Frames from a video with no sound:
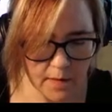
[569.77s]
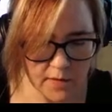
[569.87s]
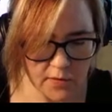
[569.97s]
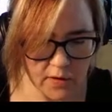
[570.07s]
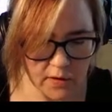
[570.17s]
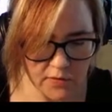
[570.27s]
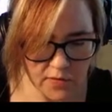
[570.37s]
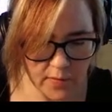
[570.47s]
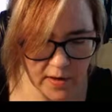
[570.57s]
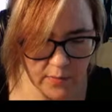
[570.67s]
So I used
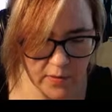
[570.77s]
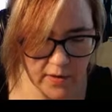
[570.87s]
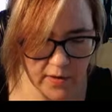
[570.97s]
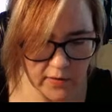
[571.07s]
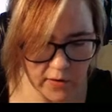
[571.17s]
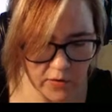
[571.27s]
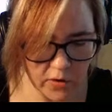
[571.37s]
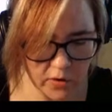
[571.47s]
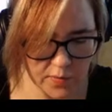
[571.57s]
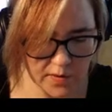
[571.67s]
my ability there in the
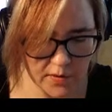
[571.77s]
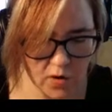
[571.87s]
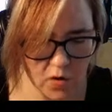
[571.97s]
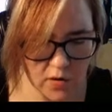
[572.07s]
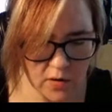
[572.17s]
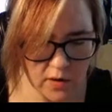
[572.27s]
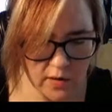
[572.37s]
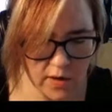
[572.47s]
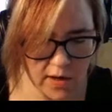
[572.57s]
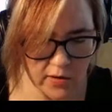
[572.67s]
hopes that the
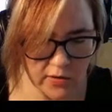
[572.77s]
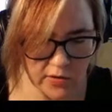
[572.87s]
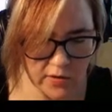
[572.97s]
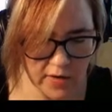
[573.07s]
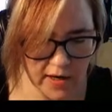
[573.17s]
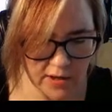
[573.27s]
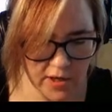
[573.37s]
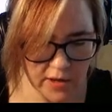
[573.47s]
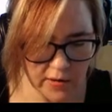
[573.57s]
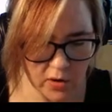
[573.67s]
healers would latch
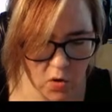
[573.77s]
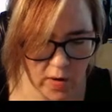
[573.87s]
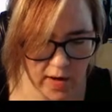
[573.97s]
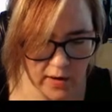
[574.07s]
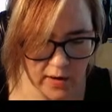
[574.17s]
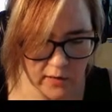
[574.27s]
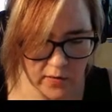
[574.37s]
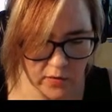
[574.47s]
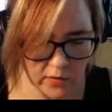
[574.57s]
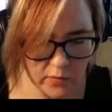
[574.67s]
onto the queen and give
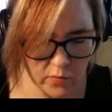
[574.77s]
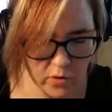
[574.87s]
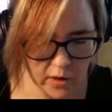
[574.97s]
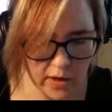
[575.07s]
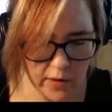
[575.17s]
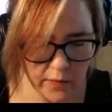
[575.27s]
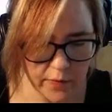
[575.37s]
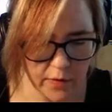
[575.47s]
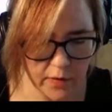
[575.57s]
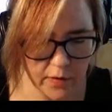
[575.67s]
her a little more
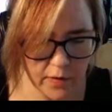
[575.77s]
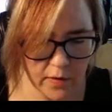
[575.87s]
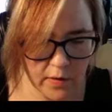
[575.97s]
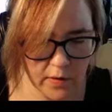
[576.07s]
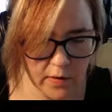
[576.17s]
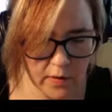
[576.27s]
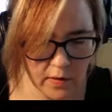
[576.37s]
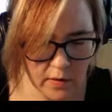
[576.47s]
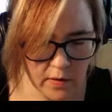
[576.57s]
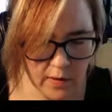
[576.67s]
health.
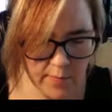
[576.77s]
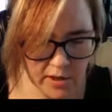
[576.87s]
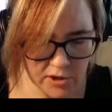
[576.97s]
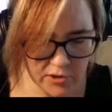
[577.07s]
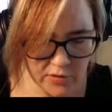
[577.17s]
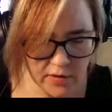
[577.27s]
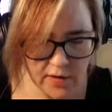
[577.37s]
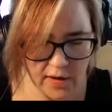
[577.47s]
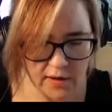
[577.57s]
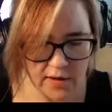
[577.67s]
I'm not sure
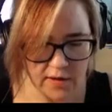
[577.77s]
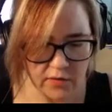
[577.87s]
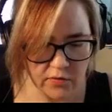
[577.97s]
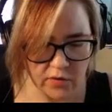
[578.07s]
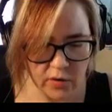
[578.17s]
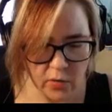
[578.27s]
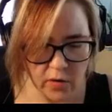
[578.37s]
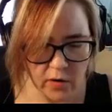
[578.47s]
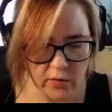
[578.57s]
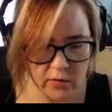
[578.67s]
that didn't really
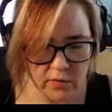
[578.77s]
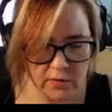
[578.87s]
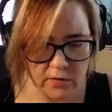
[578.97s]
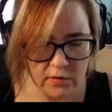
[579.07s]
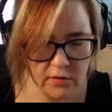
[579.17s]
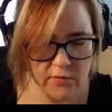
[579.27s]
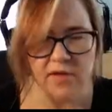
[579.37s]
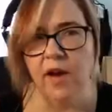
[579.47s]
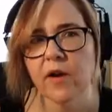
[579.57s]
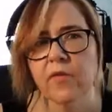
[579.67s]
work, though, so it was
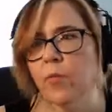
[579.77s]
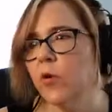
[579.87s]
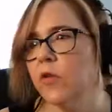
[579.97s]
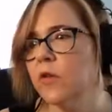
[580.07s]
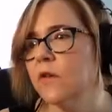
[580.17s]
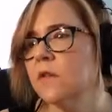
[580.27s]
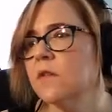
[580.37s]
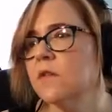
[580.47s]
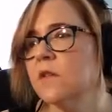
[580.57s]
kind of pointless.